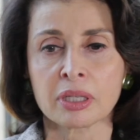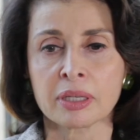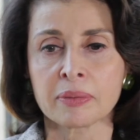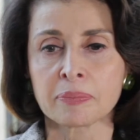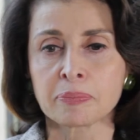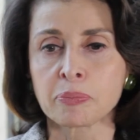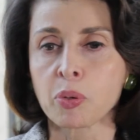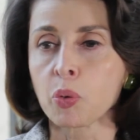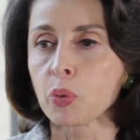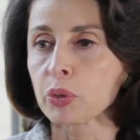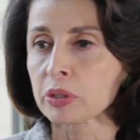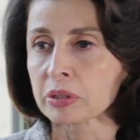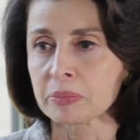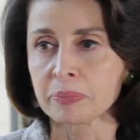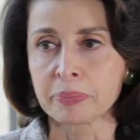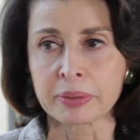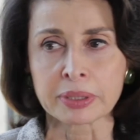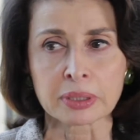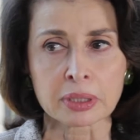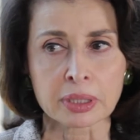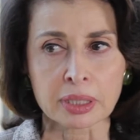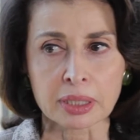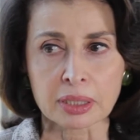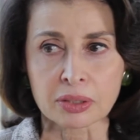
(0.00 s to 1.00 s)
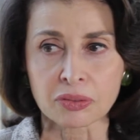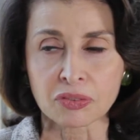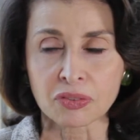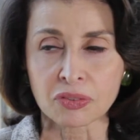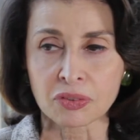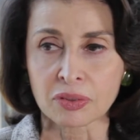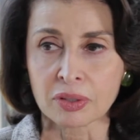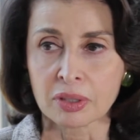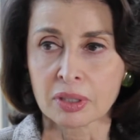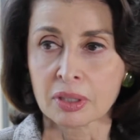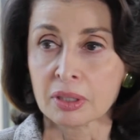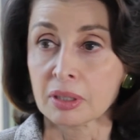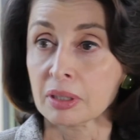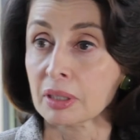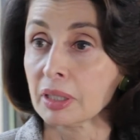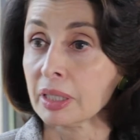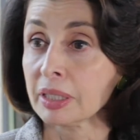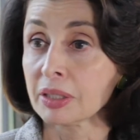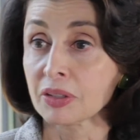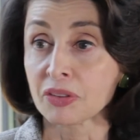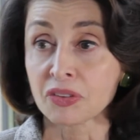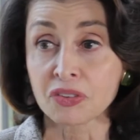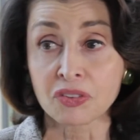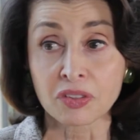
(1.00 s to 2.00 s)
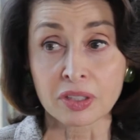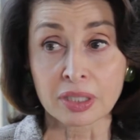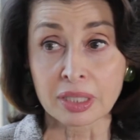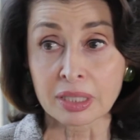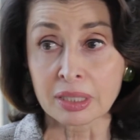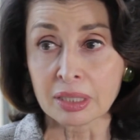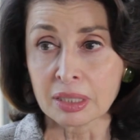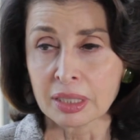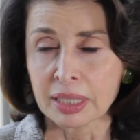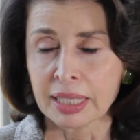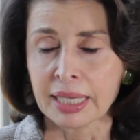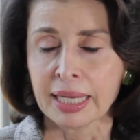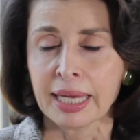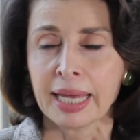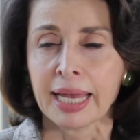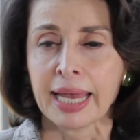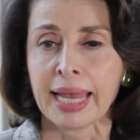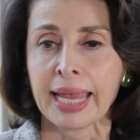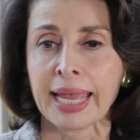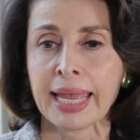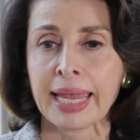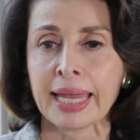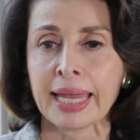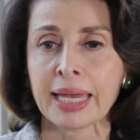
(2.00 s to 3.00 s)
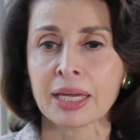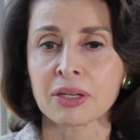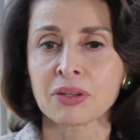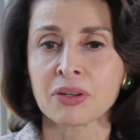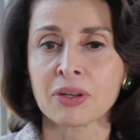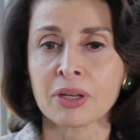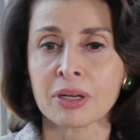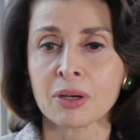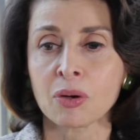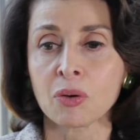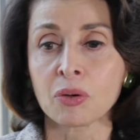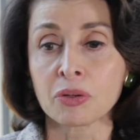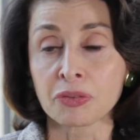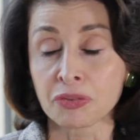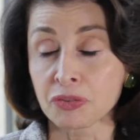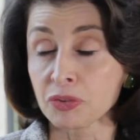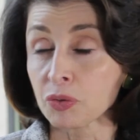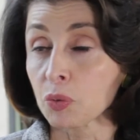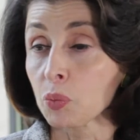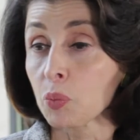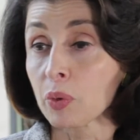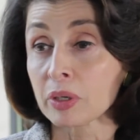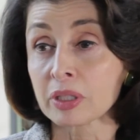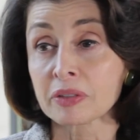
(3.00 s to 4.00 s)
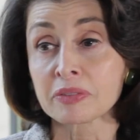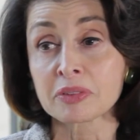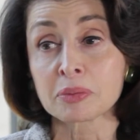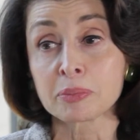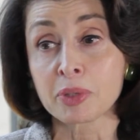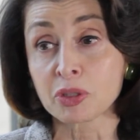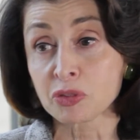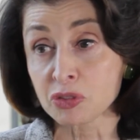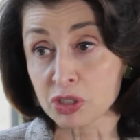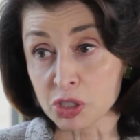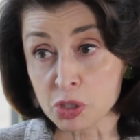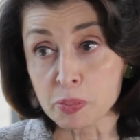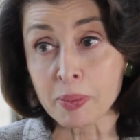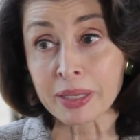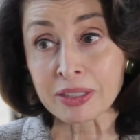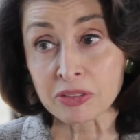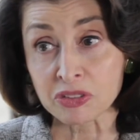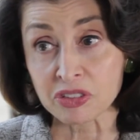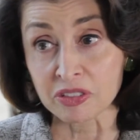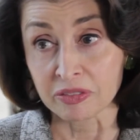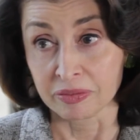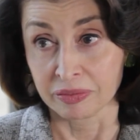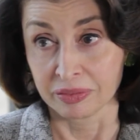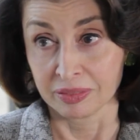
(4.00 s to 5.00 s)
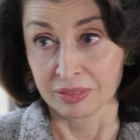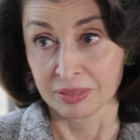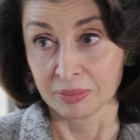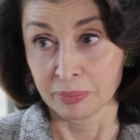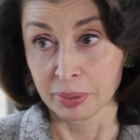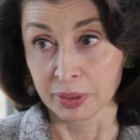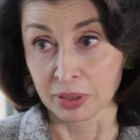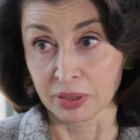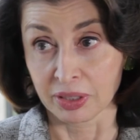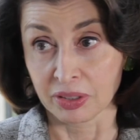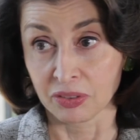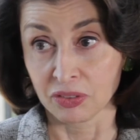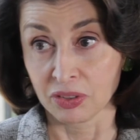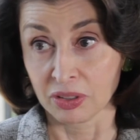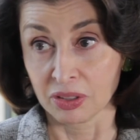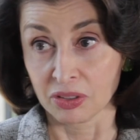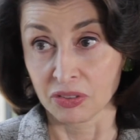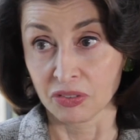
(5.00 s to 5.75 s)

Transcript: important buildings in the city, and also one of the most expensive buildings in the